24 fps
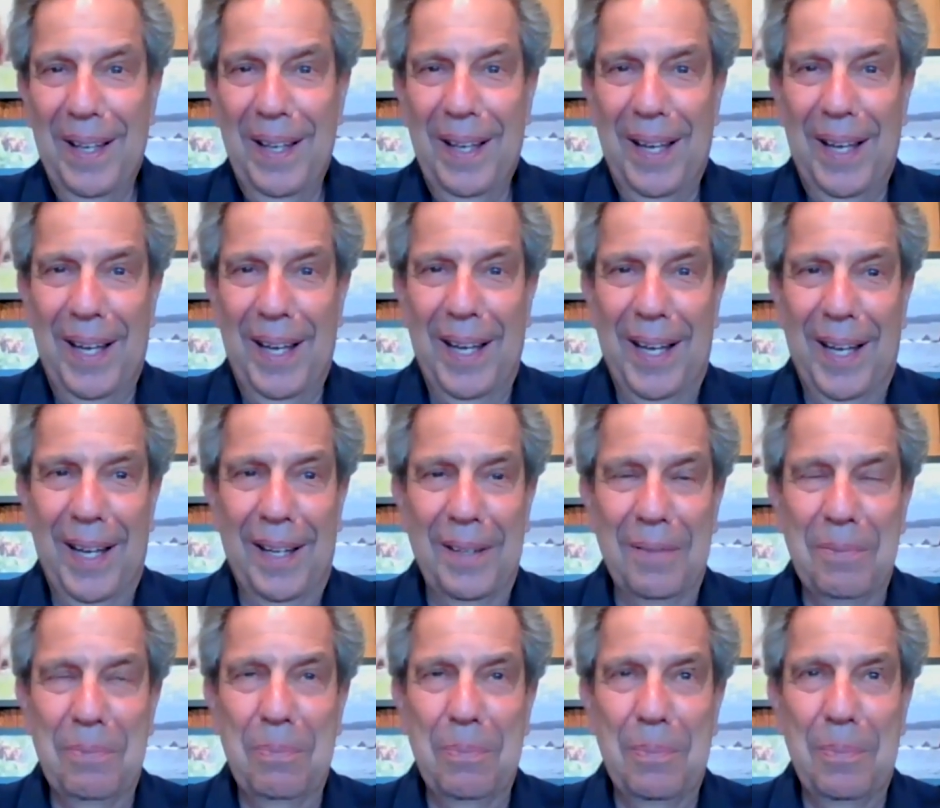
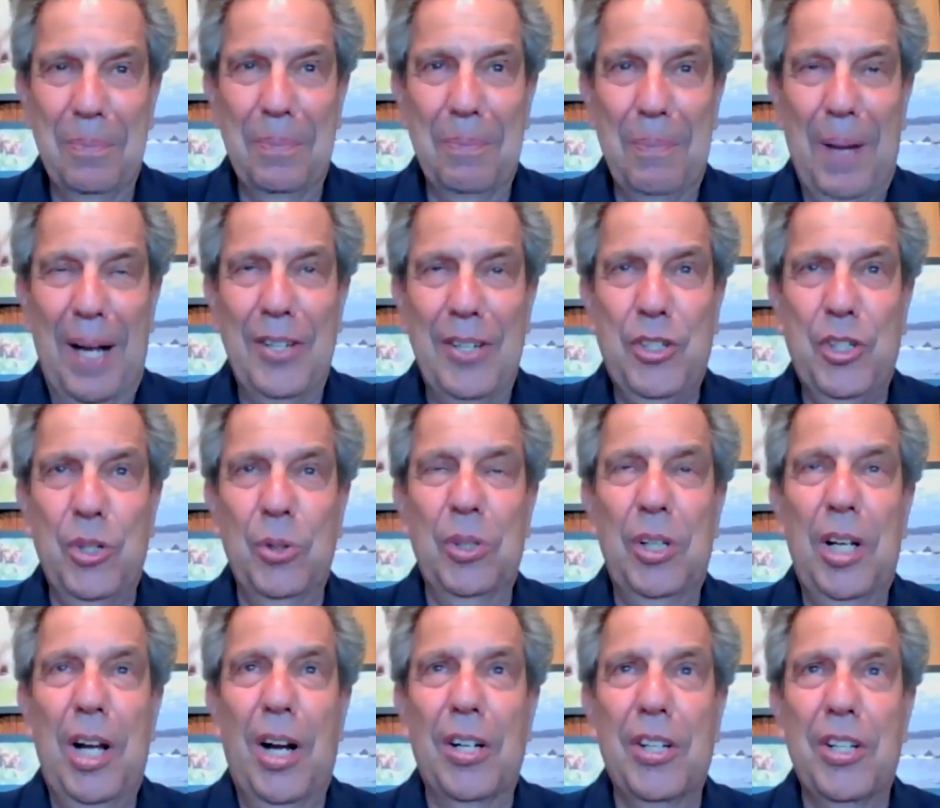my
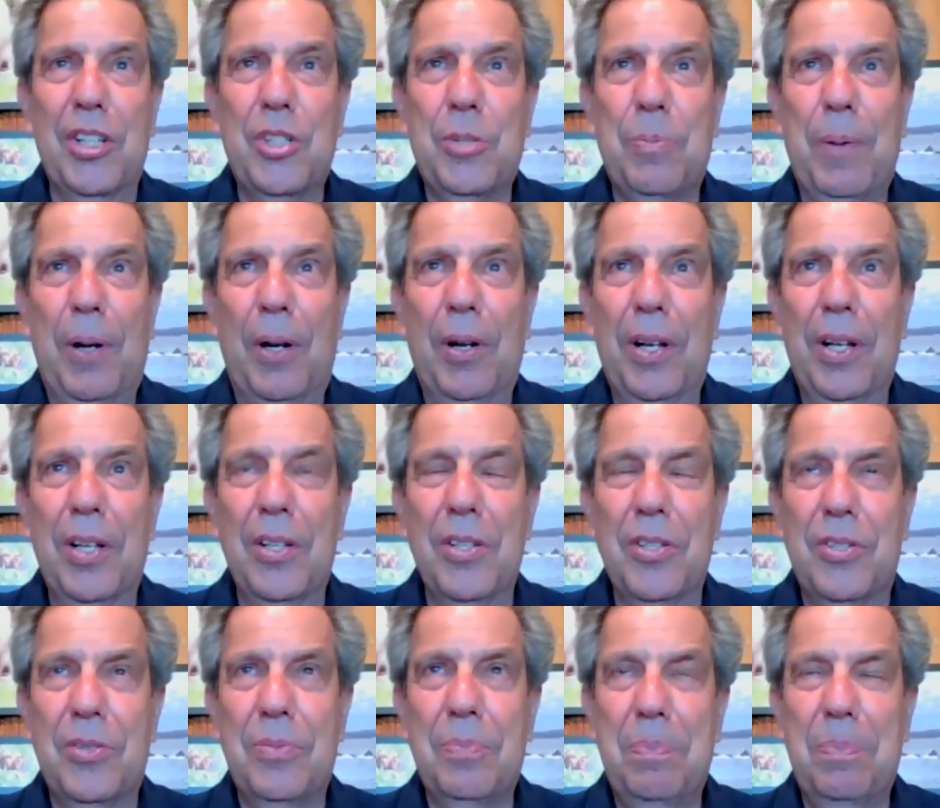Juilliard
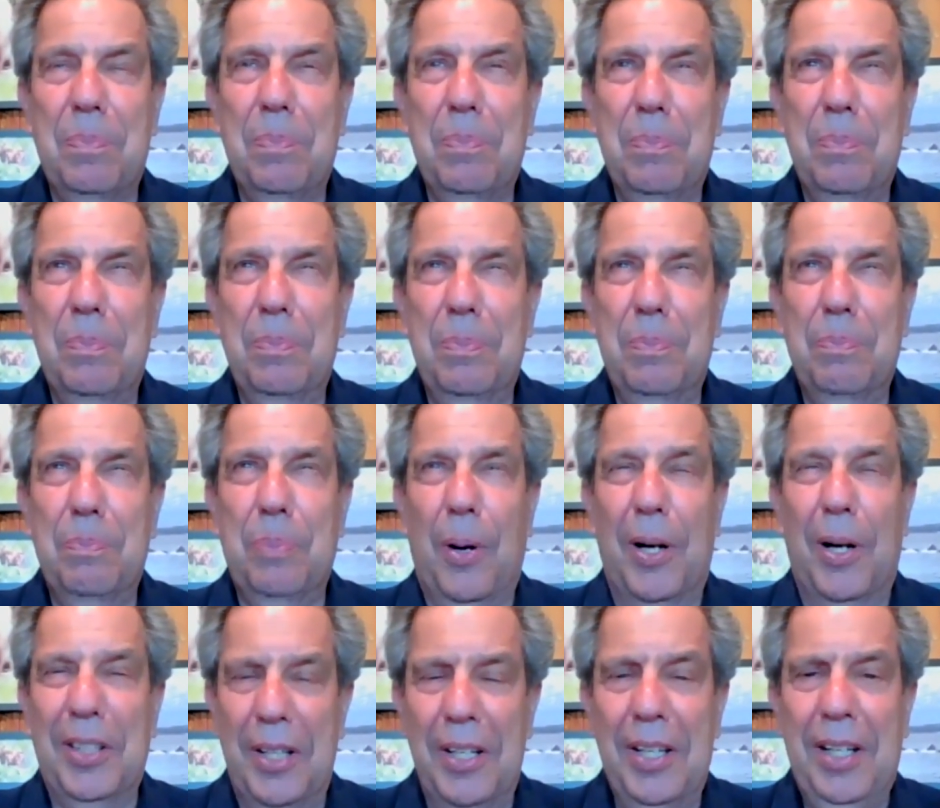experience
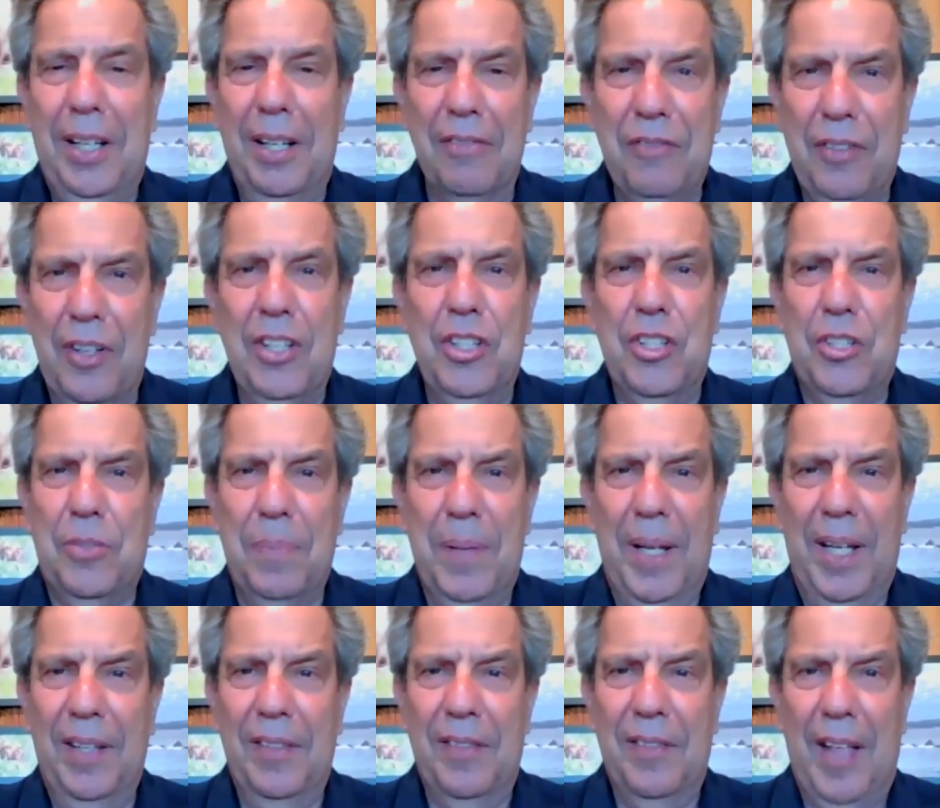partly convinced
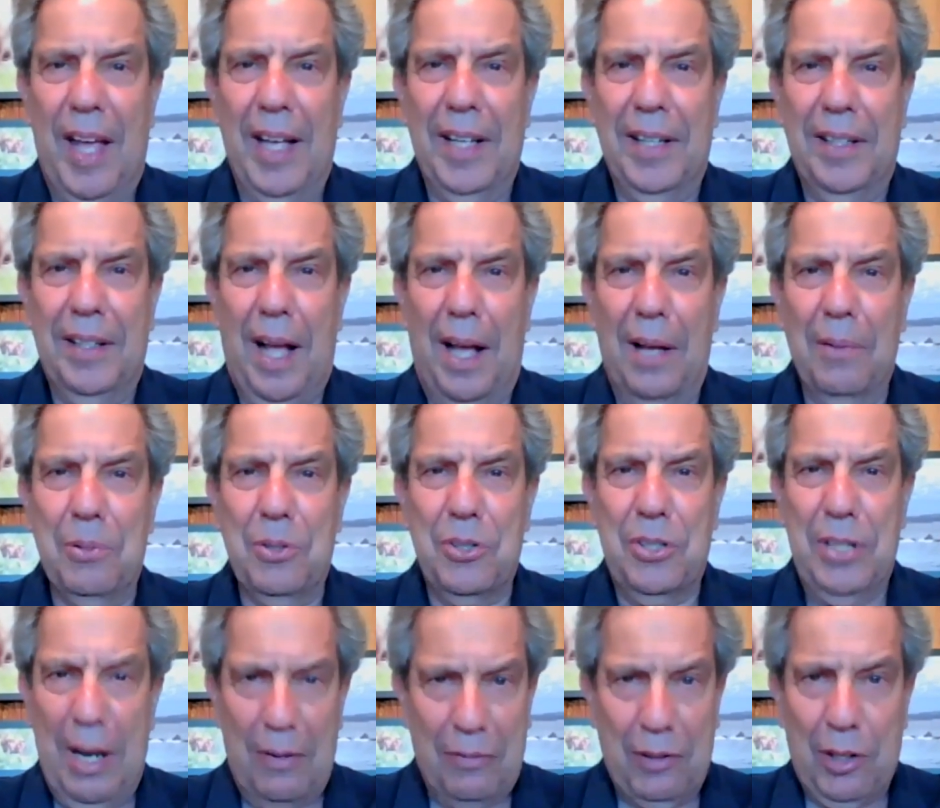me that I
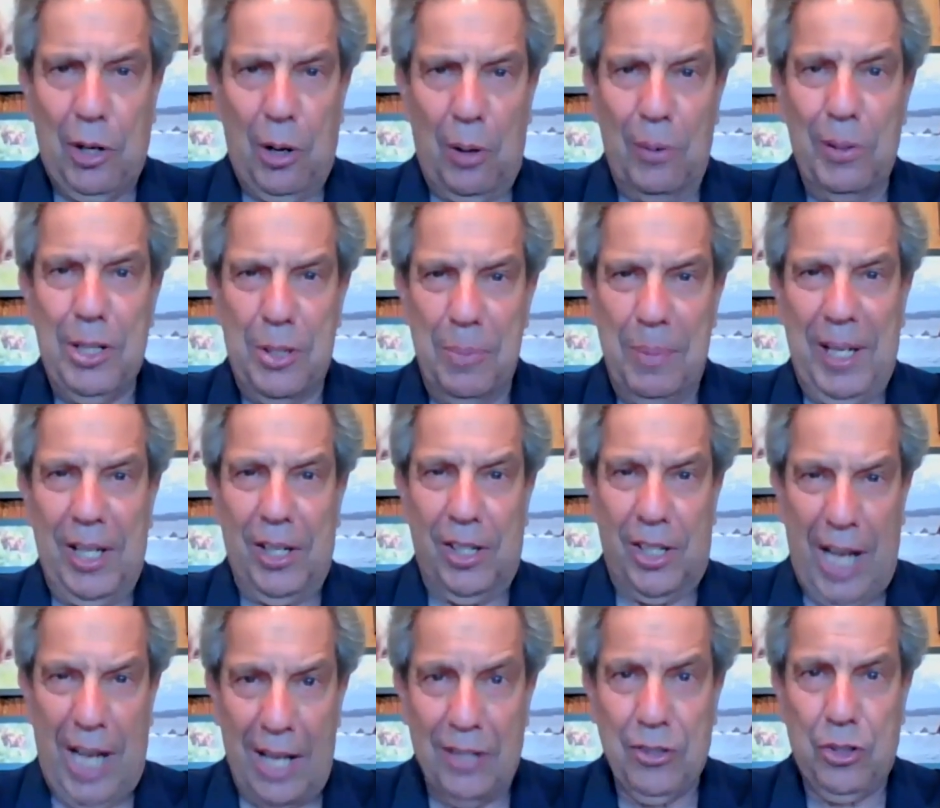was never going to be a
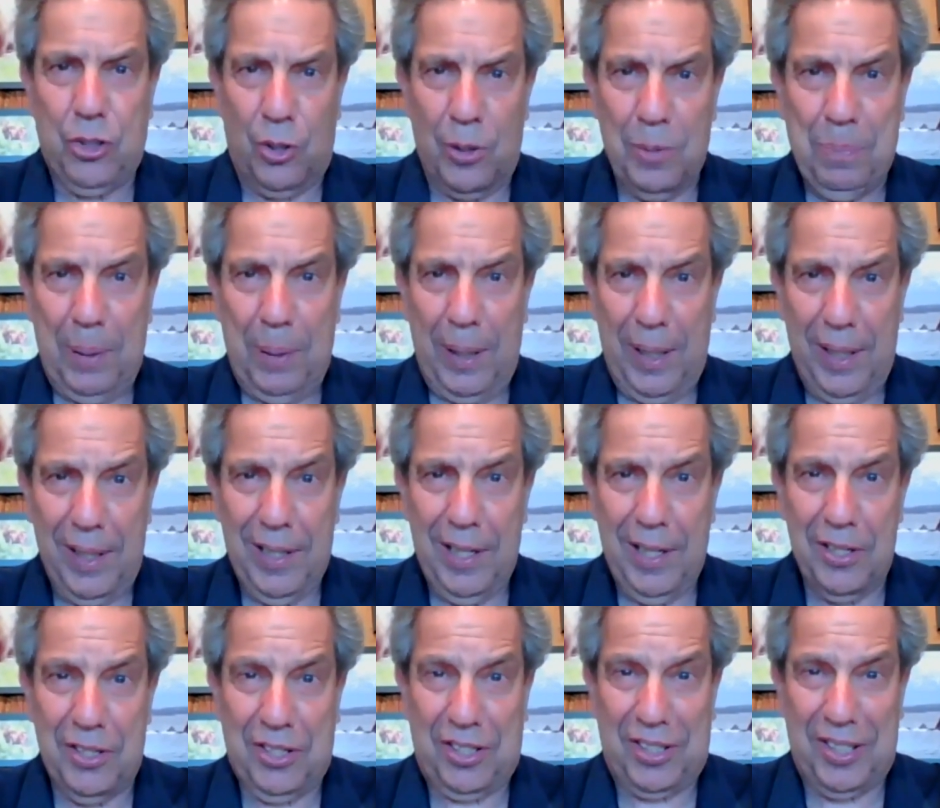concert
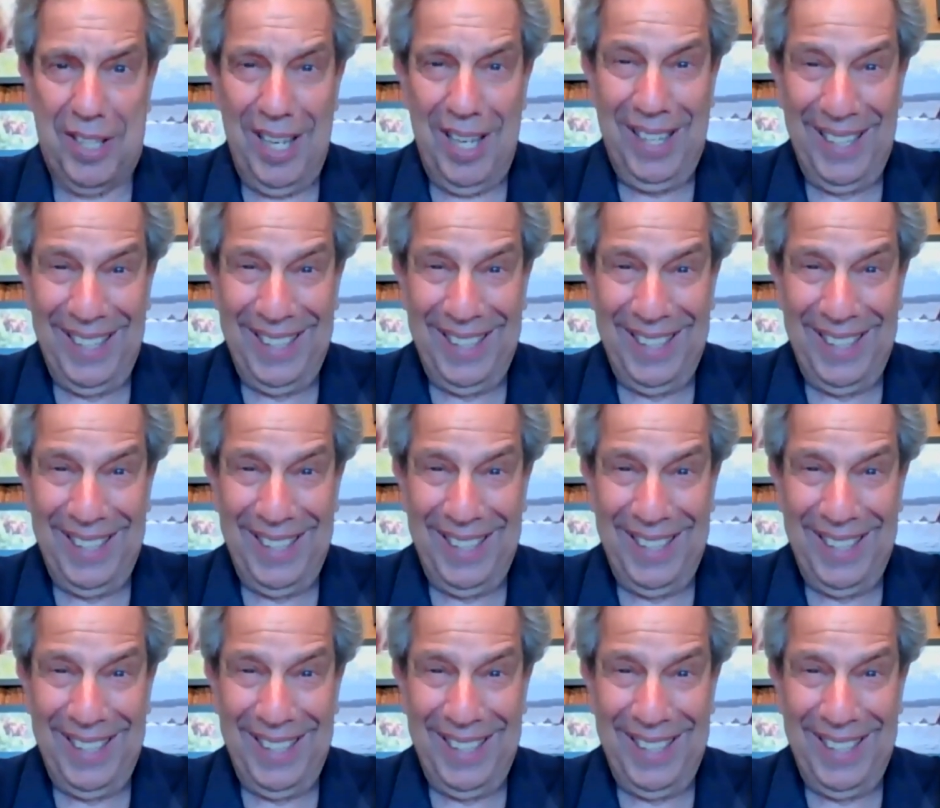pianist.